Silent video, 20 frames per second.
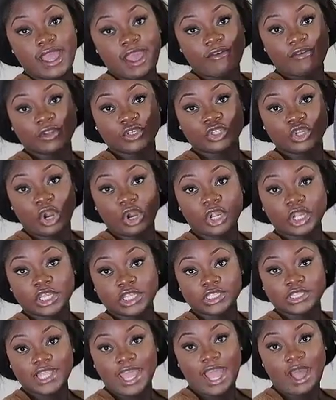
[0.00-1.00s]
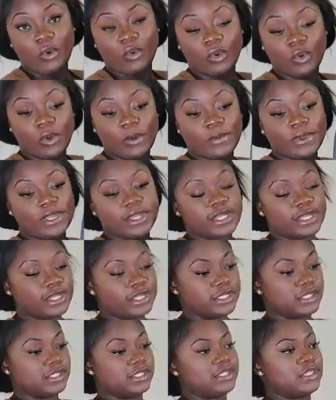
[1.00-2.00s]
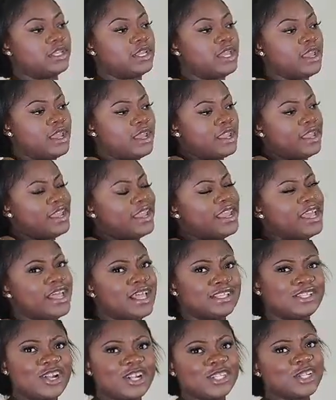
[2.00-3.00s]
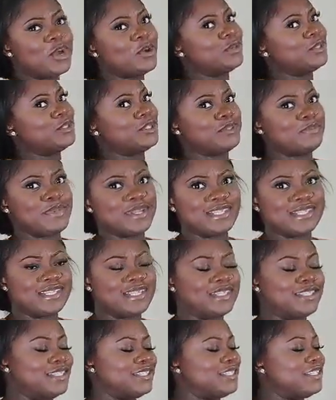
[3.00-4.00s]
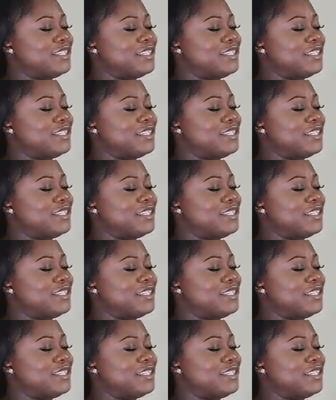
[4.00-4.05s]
I have a dark towel because a dark towel just makes sense.